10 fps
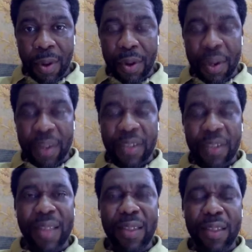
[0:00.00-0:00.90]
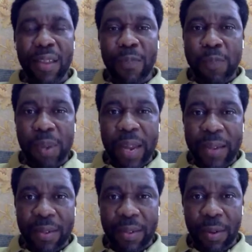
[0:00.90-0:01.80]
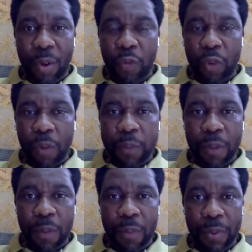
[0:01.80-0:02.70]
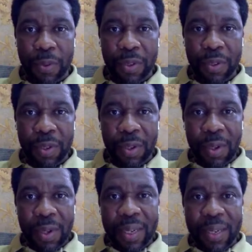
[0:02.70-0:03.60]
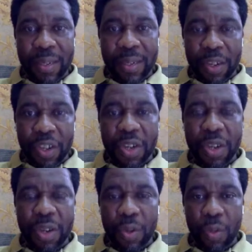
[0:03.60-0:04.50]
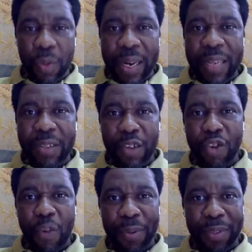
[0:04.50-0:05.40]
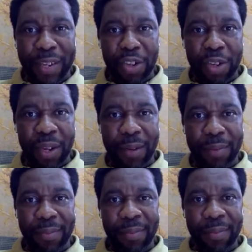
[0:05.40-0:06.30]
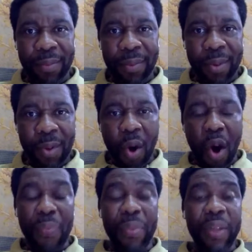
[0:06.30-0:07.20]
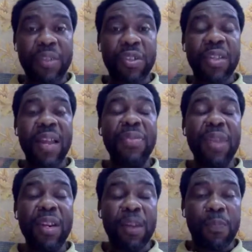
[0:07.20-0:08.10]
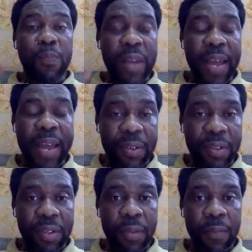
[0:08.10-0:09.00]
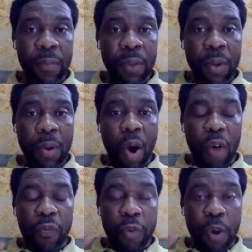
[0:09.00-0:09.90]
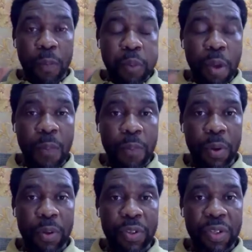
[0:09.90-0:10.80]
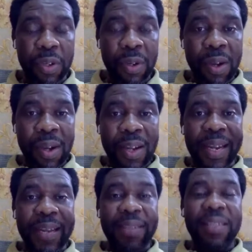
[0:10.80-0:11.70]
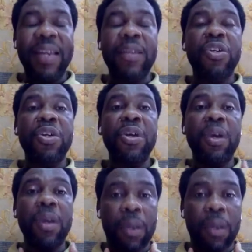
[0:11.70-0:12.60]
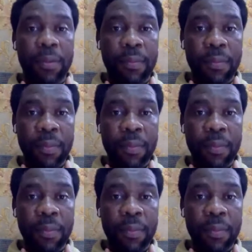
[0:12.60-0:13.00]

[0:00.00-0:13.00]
Understanding the place of your purpose is the key to releasing your potential. Understanding the place of your purpose is the key